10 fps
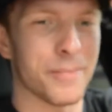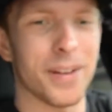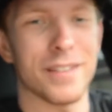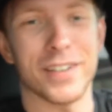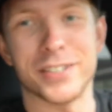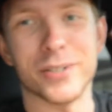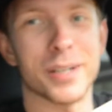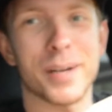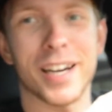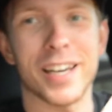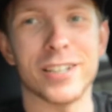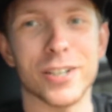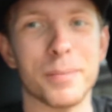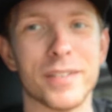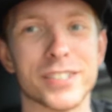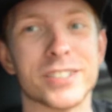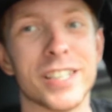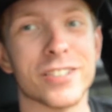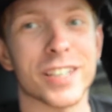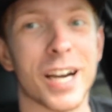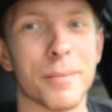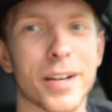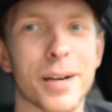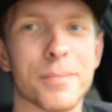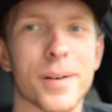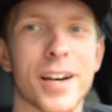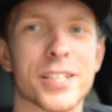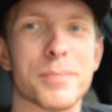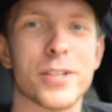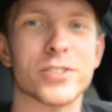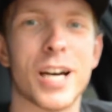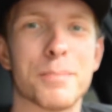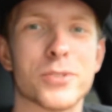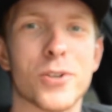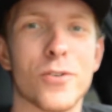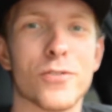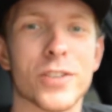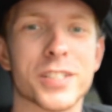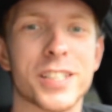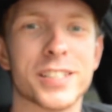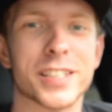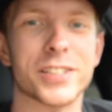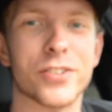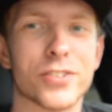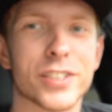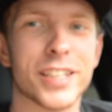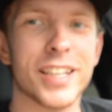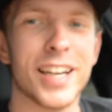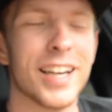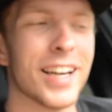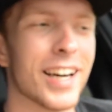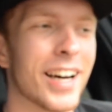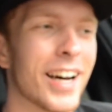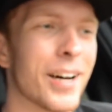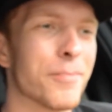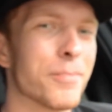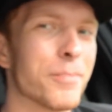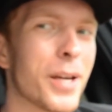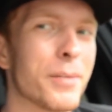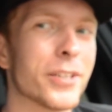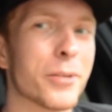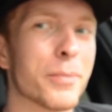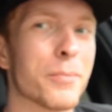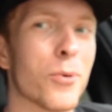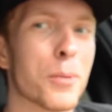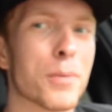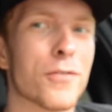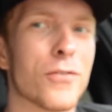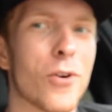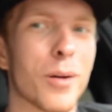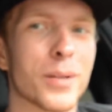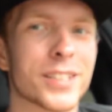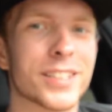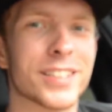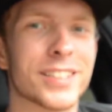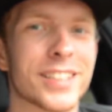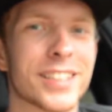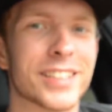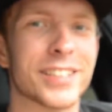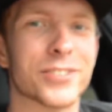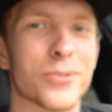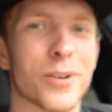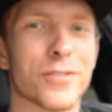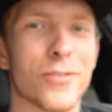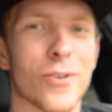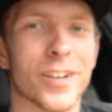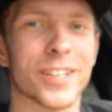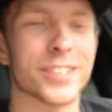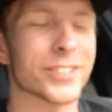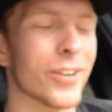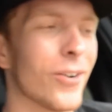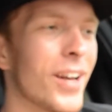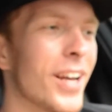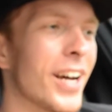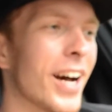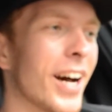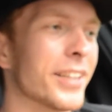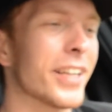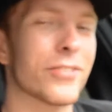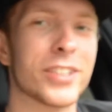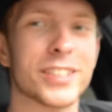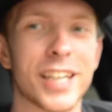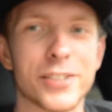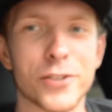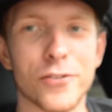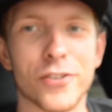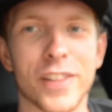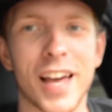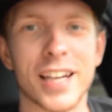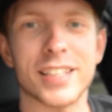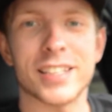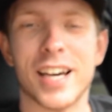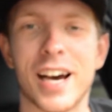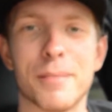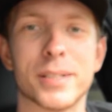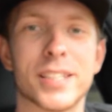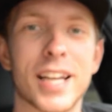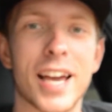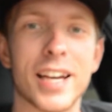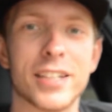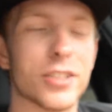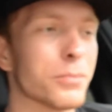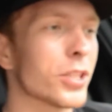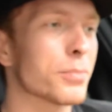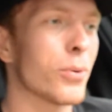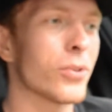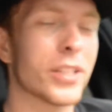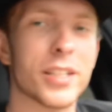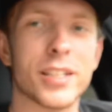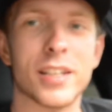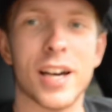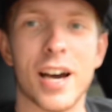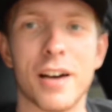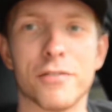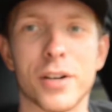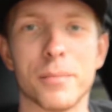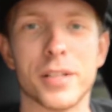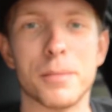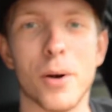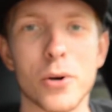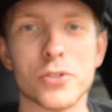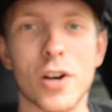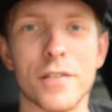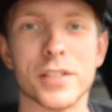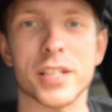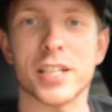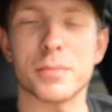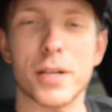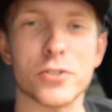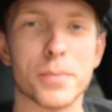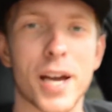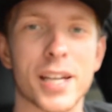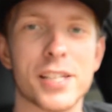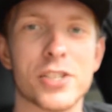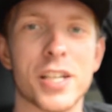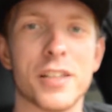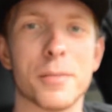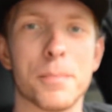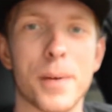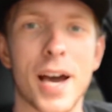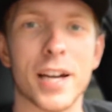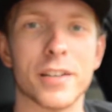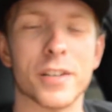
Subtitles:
If I do end up cutting out a little bit of a secret coming up, a special episode for the C63, maybe a little bit more performance is in store for her. So definitely stay tuned for that. But today I'm just pulled in from the post office. I got a special package in the back of the